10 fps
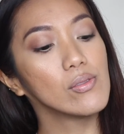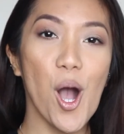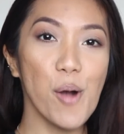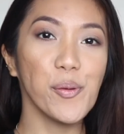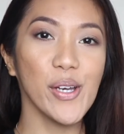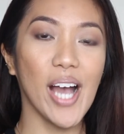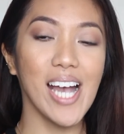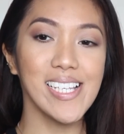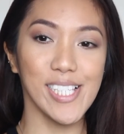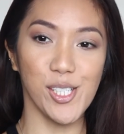Hope you
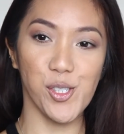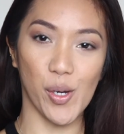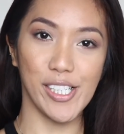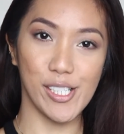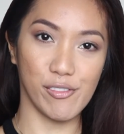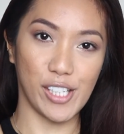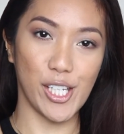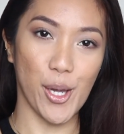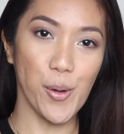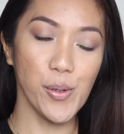guys enjoyed this
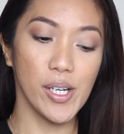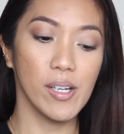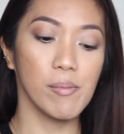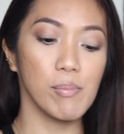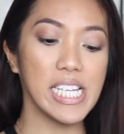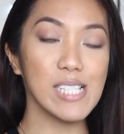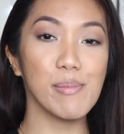video. Please